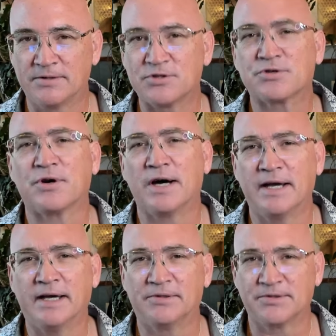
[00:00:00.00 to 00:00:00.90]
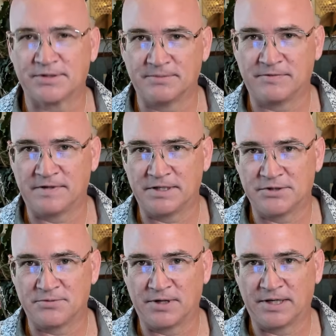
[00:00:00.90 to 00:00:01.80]
try out some of
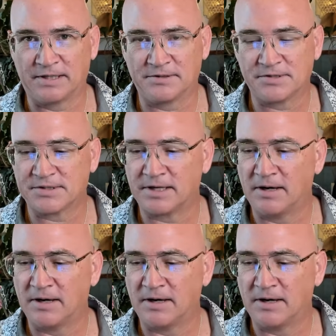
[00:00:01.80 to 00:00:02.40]
these rings.